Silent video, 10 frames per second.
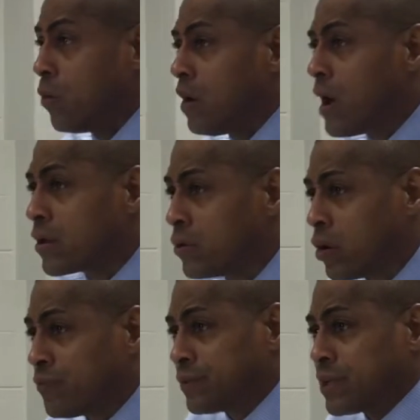Well, I don't
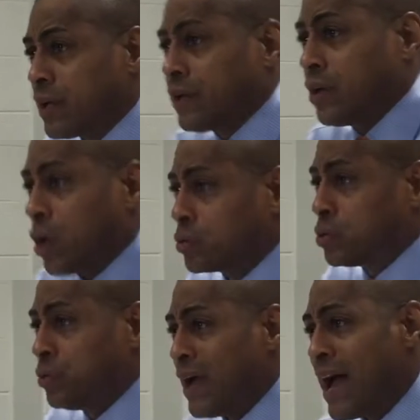know if you say
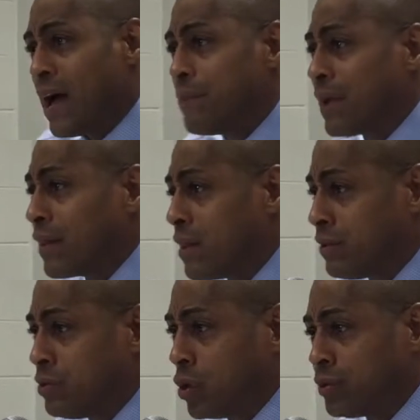go-to guy. I mean,
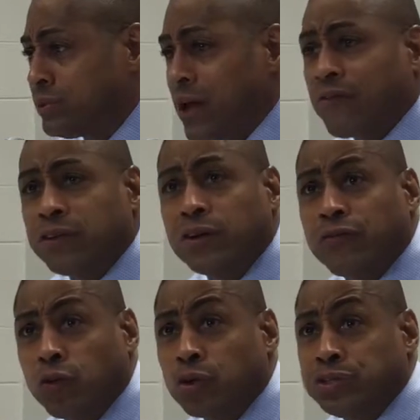he's definitely a
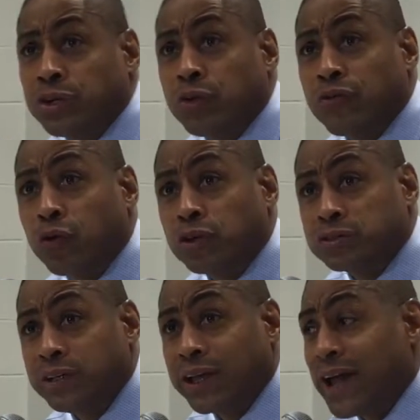floor general for us
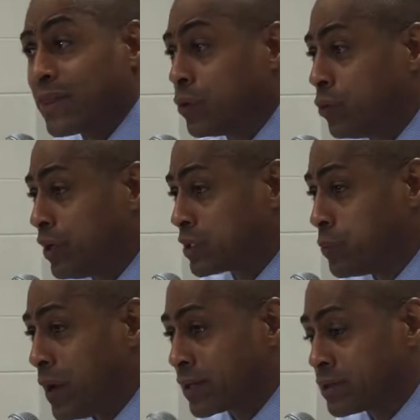and a guy that we
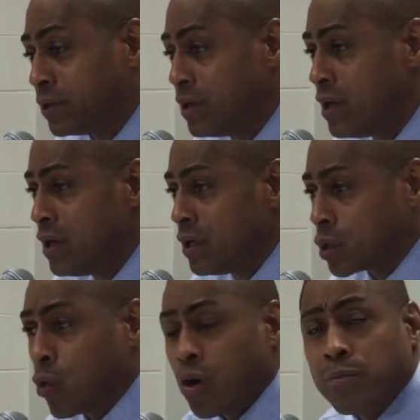expect to
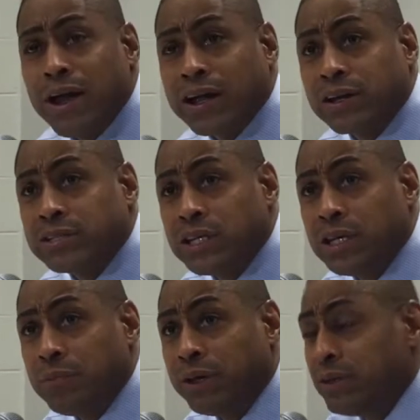quarterback our
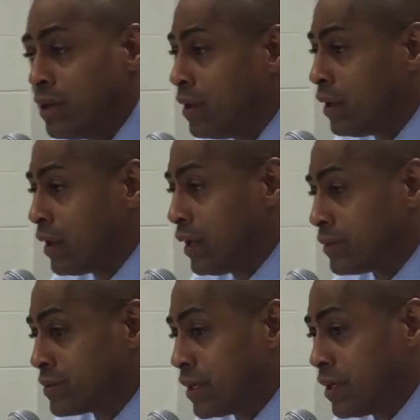team
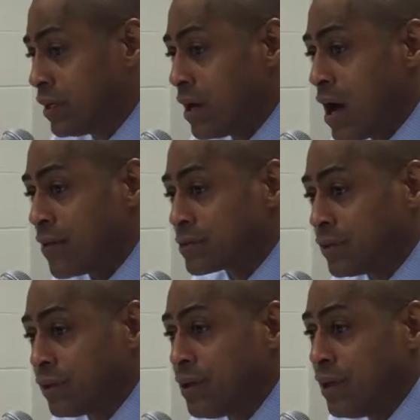and to
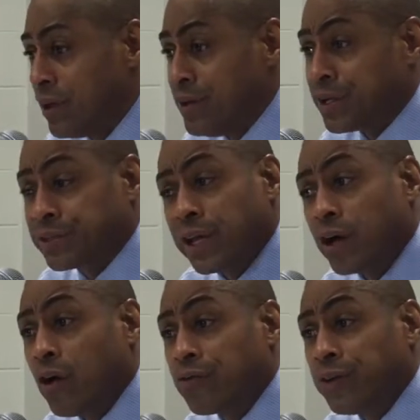obviously initiate
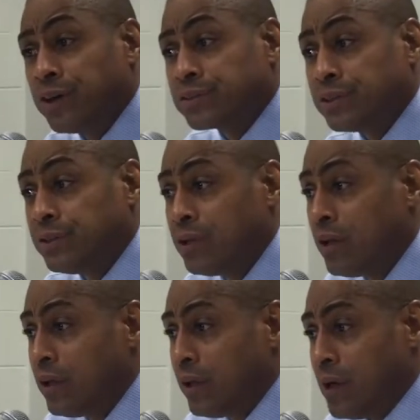offense and
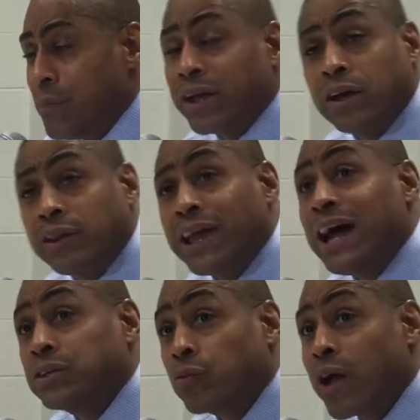make other
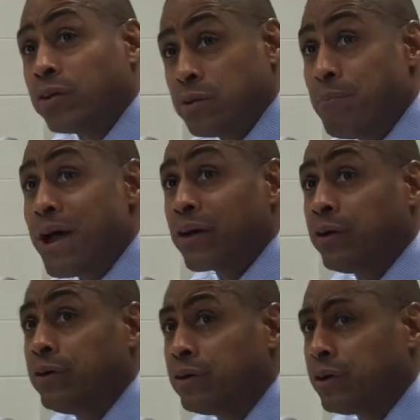guys around him
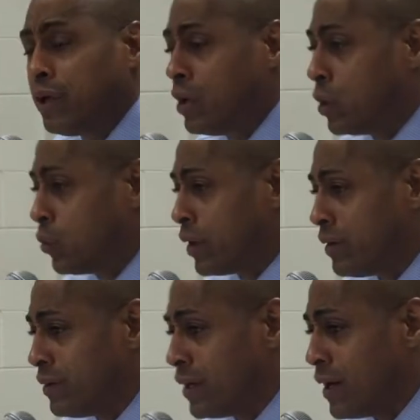better, you know.
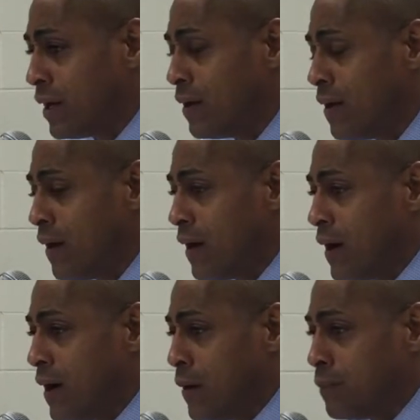And,
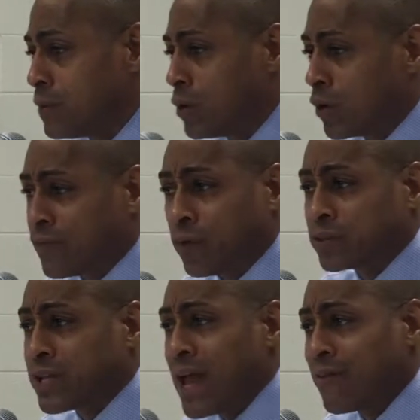the
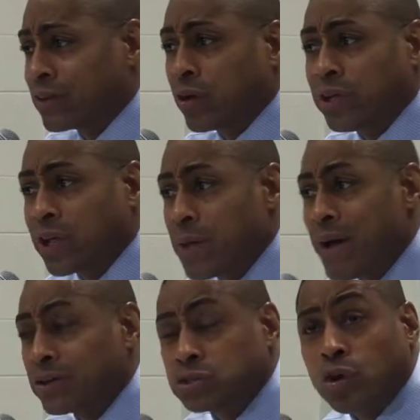first half, I thought he came
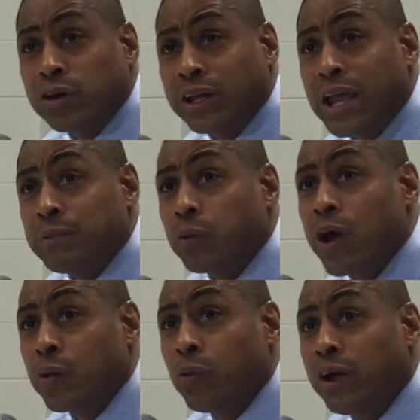out and started the game the
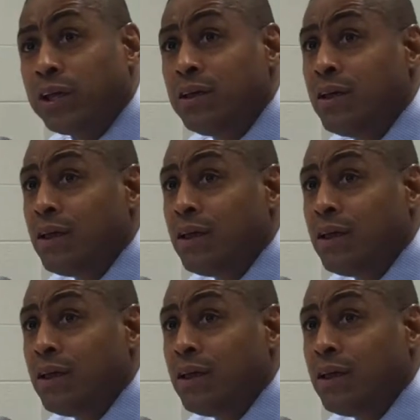right way.